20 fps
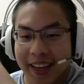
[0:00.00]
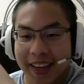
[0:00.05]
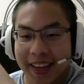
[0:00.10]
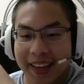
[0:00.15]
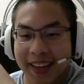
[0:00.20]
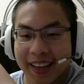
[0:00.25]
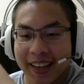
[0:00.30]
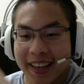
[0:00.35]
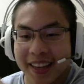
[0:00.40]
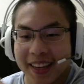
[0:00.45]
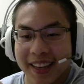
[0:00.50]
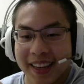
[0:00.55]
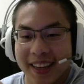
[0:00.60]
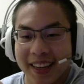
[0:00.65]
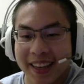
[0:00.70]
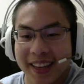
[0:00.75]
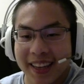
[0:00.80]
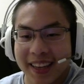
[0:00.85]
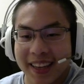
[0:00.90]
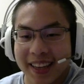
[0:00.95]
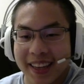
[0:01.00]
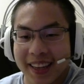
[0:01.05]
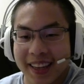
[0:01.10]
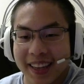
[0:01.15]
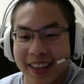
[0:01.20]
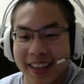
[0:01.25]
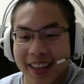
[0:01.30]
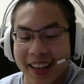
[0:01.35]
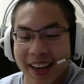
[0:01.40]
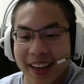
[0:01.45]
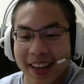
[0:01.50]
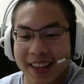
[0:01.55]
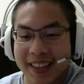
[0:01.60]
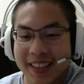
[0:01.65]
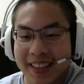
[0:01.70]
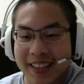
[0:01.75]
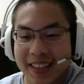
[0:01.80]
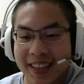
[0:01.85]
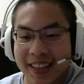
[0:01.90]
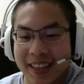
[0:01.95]
I can
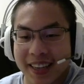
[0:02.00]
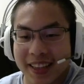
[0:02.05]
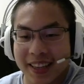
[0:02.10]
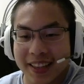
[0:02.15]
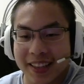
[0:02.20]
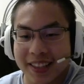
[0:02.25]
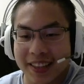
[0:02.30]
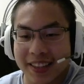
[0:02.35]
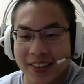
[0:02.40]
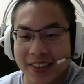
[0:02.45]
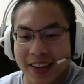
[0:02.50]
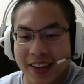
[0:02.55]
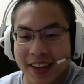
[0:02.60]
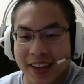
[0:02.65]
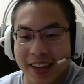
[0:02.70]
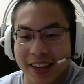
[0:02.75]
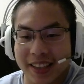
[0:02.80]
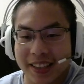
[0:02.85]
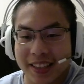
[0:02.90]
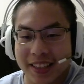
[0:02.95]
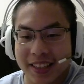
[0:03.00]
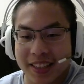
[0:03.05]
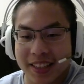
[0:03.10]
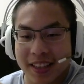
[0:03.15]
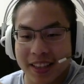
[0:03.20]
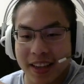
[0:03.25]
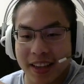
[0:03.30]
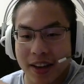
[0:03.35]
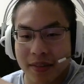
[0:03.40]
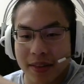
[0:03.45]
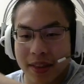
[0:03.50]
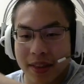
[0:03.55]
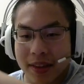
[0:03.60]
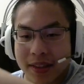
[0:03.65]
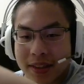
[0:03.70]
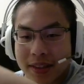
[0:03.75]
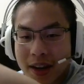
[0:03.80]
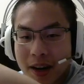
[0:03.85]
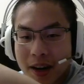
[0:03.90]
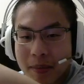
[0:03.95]
see it on the screen, it's just
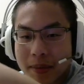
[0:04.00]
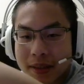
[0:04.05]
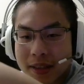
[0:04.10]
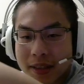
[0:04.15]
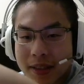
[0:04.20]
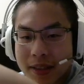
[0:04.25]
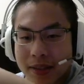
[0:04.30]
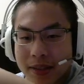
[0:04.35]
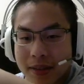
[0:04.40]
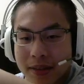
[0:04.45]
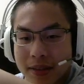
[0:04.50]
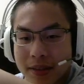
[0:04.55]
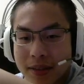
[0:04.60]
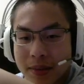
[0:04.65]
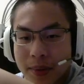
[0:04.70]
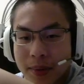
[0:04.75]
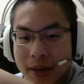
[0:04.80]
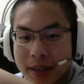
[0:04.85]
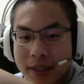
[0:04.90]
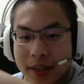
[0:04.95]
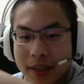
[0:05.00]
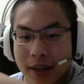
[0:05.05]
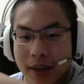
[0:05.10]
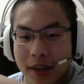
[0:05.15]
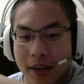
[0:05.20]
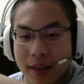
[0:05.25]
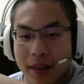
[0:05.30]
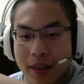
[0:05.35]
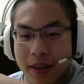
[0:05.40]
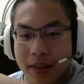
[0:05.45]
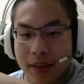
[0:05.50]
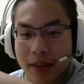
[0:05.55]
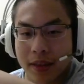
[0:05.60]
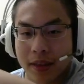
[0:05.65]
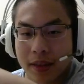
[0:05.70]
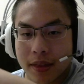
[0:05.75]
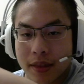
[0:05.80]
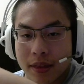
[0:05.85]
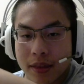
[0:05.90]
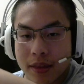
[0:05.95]
everything's opposite. So there's Twitch,
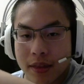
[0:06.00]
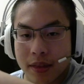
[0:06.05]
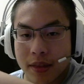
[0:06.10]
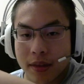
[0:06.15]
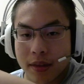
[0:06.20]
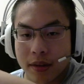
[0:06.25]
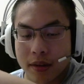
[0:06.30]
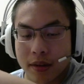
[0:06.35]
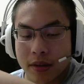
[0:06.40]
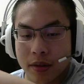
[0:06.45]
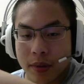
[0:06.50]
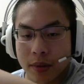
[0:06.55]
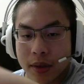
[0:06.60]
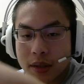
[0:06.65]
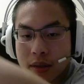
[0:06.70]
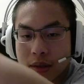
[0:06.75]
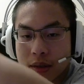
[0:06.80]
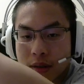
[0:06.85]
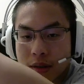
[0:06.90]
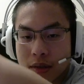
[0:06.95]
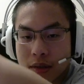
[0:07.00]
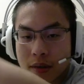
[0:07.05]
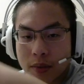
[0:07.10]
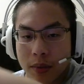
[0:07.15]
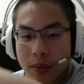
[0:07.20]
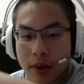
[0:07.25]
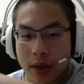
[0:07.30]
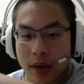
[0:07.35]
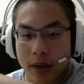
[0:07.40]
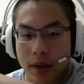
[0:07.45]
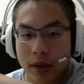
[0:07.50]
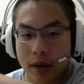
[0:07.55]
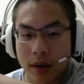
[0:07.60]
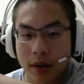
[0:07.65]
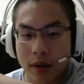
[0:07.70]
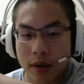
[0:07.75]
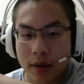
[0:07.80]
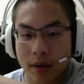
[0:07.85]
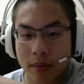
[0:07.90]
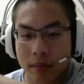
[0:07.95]
there's Twitch, there's Twitter,
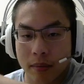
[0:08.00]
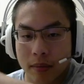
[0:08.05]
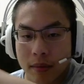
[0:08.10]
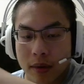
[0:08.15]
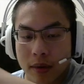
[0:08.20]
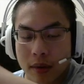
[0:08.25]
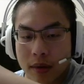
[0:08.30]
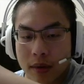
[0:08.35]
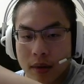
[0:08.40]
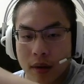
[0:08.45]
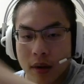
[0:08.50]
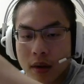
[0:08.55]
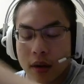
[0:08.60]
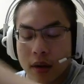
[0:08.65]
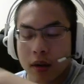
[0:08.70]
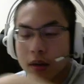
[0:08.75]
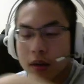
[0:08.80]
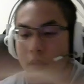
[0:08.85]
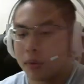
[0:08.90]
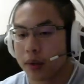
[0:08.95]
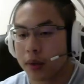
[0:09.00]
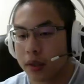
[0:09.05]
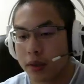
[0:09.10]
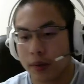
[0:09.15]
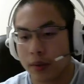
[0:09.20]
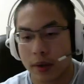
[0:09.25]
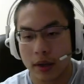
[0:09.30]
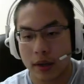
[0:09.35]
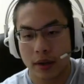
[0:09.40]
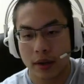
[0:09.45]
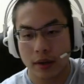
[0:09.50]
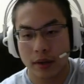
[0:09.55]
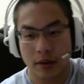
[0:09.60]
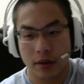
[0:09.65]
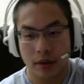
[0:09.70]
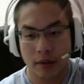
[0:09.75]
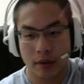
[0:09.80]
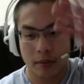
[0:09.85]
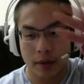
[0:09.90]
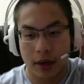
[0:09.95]
no, Twitch, Twitter,
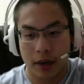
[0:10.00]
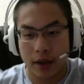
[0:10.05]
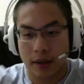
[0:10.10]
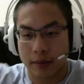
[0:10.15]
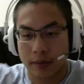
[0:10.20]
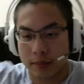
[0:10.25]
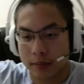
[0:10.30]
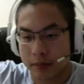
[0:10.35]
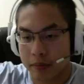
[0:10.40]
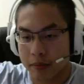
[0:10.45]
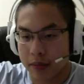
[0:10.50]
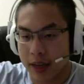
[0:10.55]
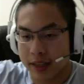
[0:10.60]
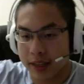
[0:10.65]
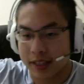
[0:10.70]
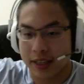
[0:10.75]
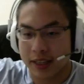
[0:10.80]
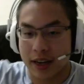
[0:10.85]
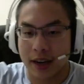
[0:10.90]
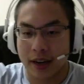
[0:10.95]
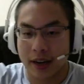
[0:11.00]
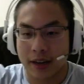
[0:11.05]
YouTube on that side.